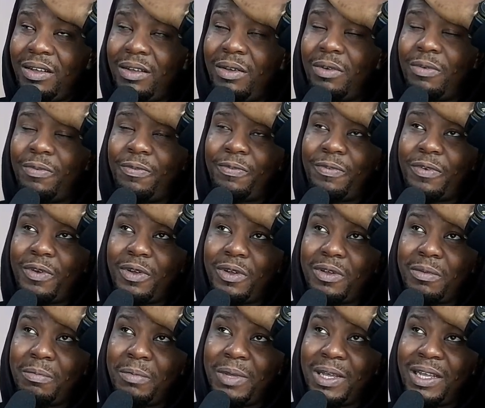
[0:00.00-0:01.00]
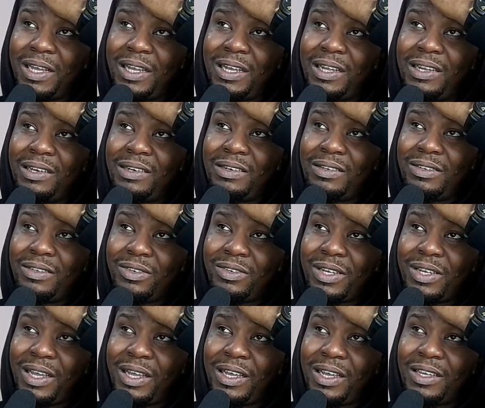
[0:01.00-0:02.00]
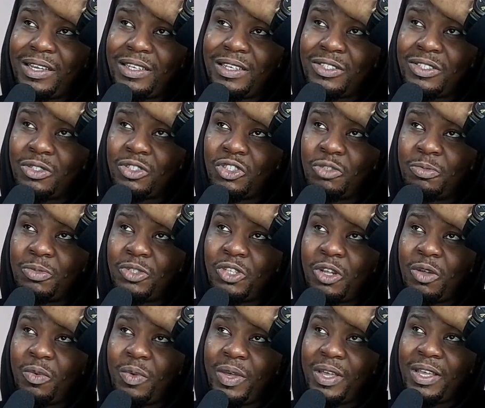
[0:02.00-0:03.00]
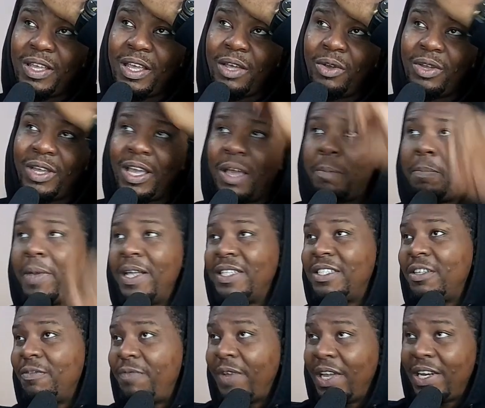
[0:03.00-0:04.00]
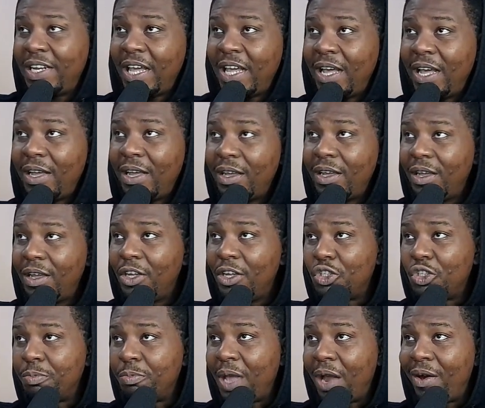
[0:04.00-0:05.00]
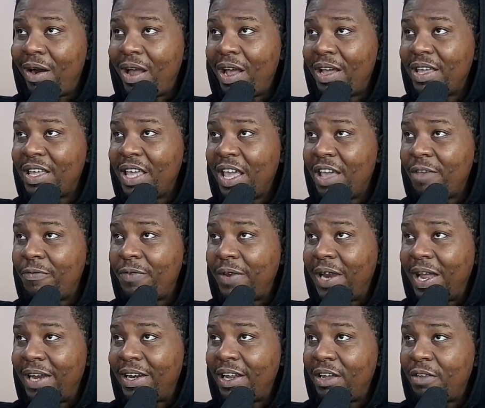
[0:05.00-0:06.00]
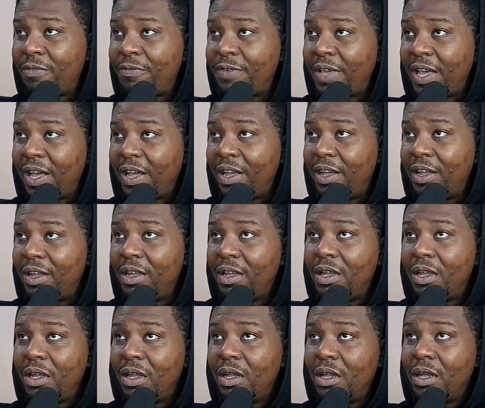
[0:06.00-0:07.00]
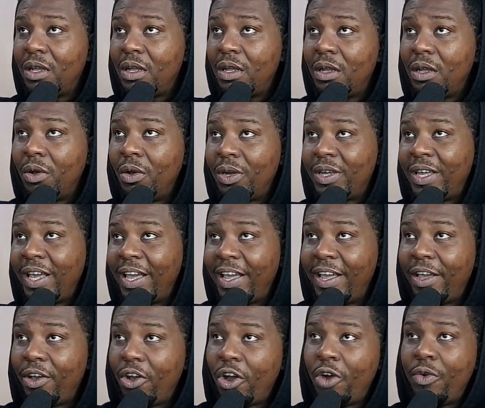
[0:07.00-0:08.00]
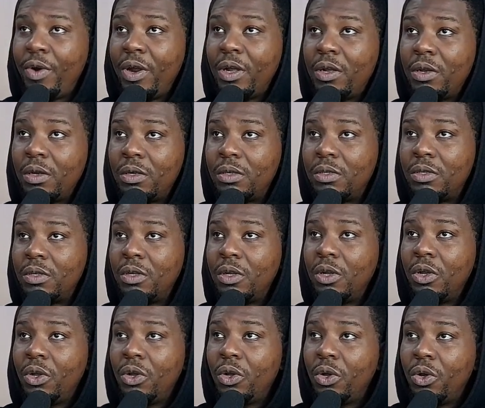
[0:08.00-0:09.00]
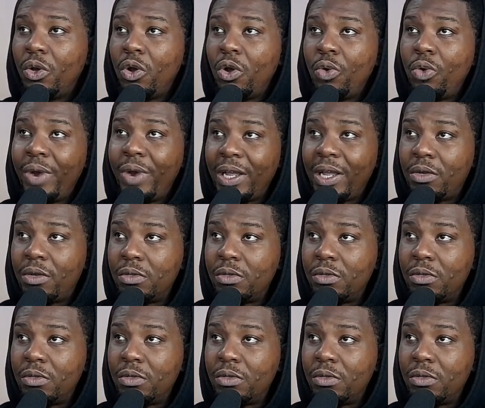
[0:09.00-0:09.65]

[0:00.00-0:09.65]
Oh fuck, man. Okay. So should be somewhere here. Okay. Pennsylvania should be around here. Philadelphia. Okay. Oregon. Oh